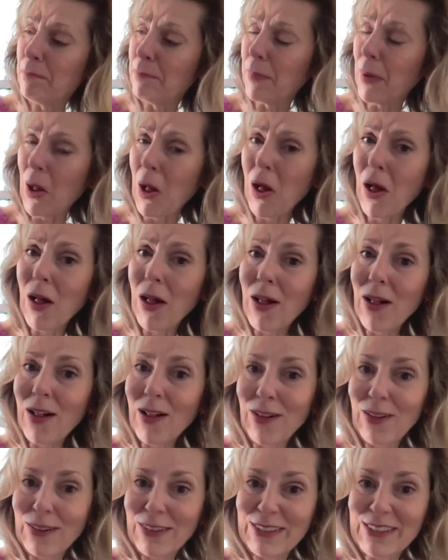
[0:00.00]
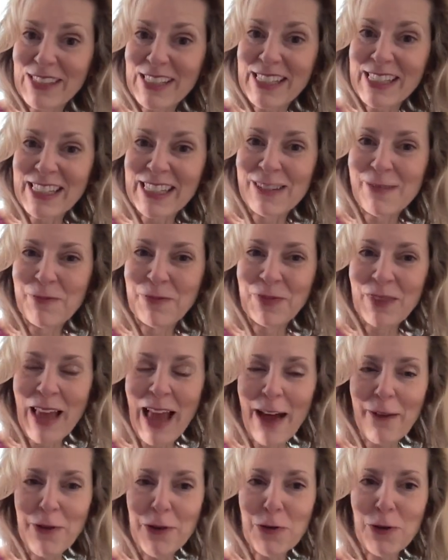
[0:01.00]
bawls.
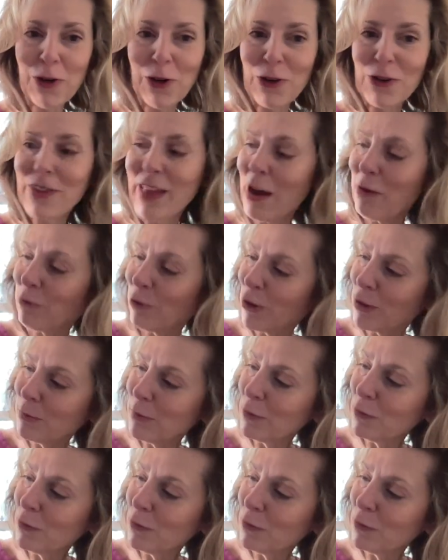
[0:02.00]
Have you heard that word